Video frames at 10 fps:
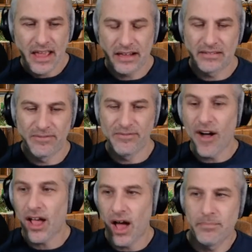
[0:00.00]
It'll
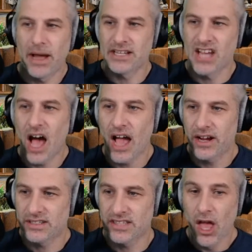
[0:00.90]
fuck up my
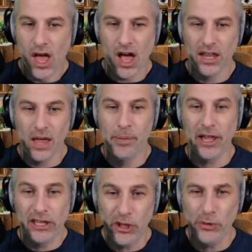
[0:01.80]
tires.
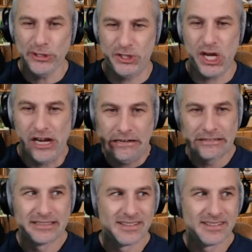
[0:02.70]
Hullapalooza!